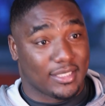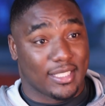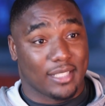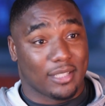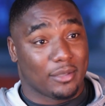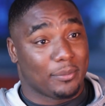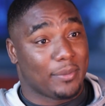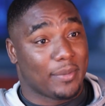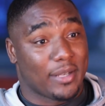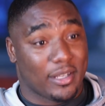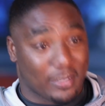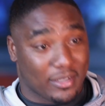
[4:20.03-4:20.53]
get
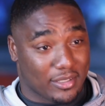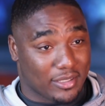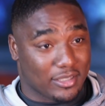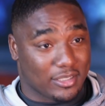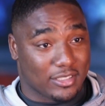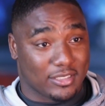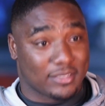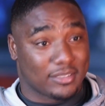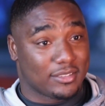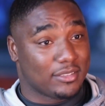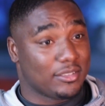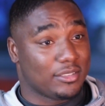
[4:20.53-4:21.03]
up out of there
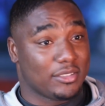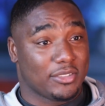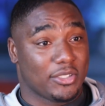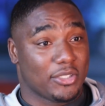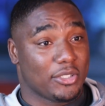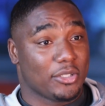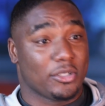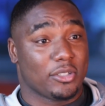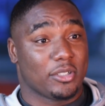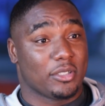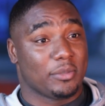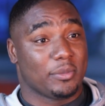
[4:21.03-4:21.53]
because
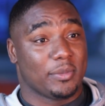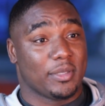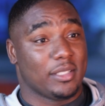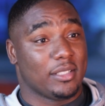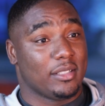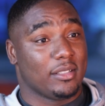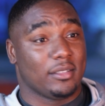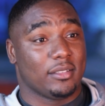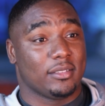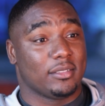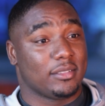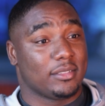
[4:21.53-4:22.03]
you're going to be
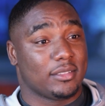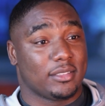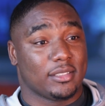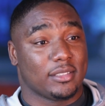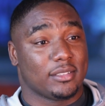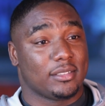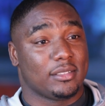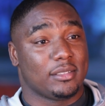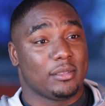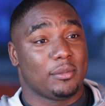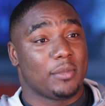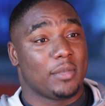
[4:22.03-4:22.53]

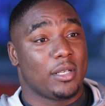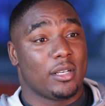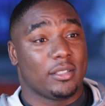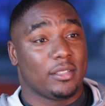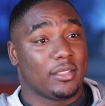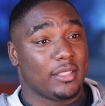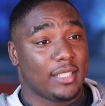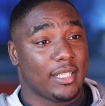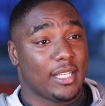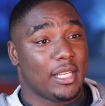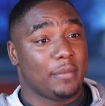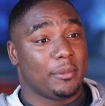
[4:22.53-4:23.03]
just some other
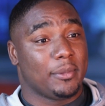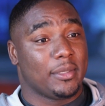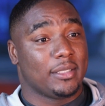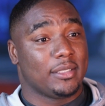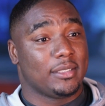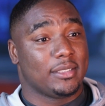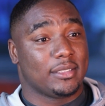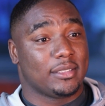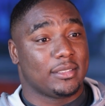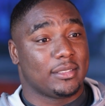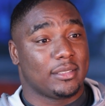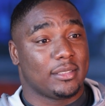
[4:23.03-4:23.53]
name that
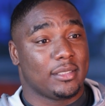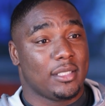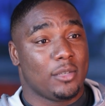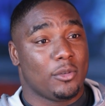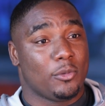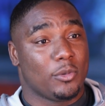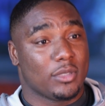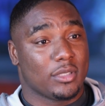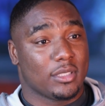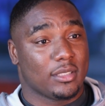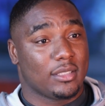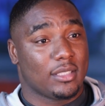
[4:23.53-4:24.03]
just
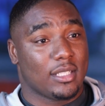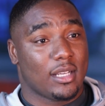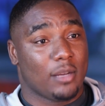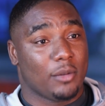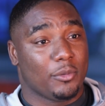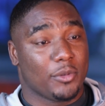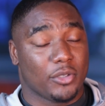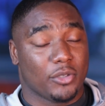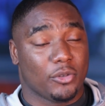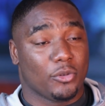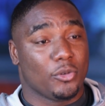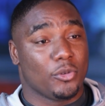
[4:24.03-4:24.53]
was a top
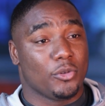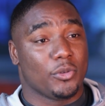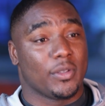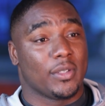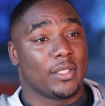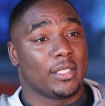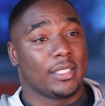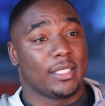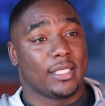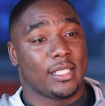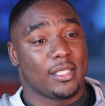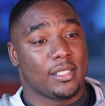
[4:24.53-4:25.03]
recruit
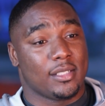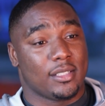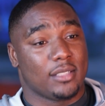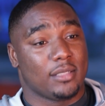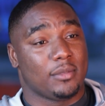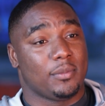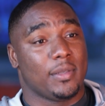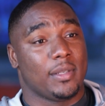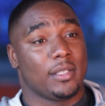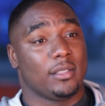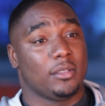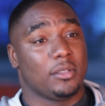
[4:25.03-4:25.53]
and then just
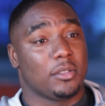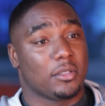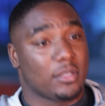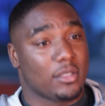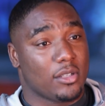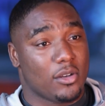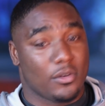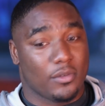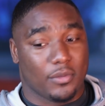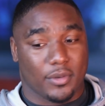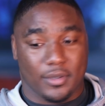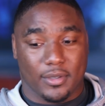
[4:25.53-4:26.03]
being looked
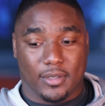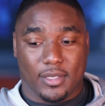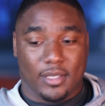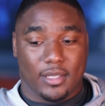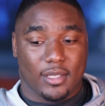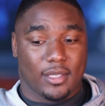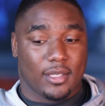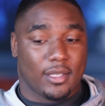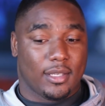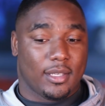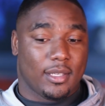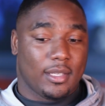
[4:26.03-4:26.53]
over.
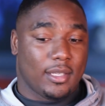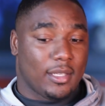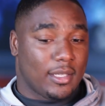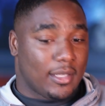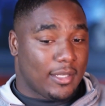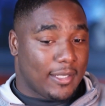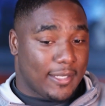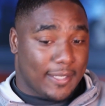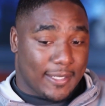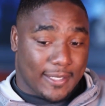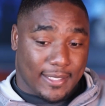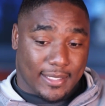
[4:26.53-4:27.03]

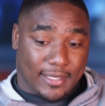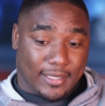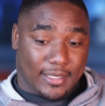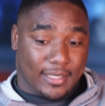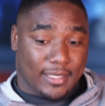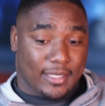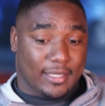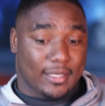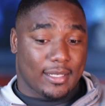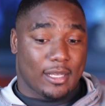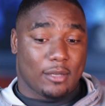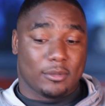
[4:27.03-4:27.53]
And
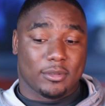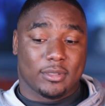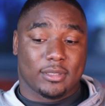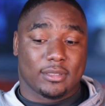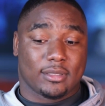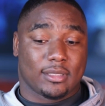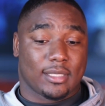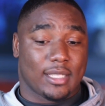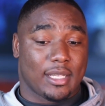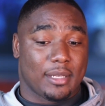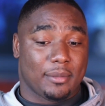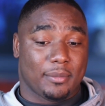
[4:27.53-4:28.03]
then I was
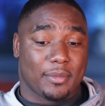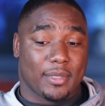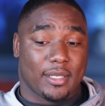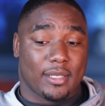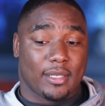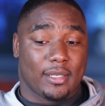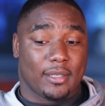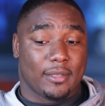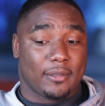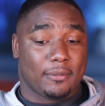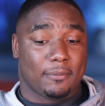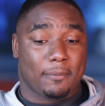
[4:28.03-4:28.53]
just like,
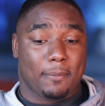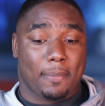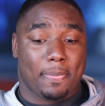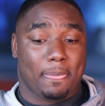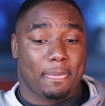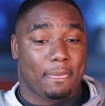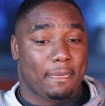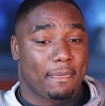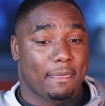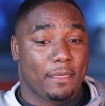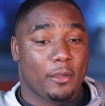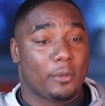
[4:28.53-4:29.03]
man,
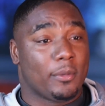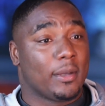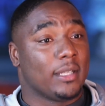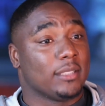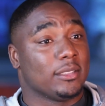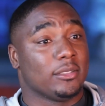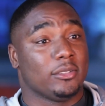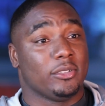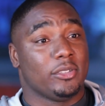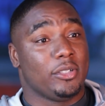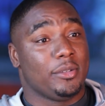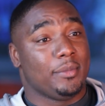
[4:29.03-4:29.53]
nobody's
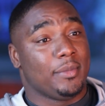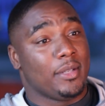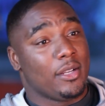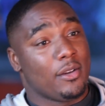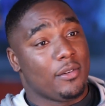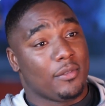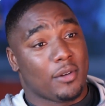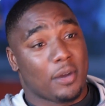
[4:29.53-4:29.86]
going to look me over.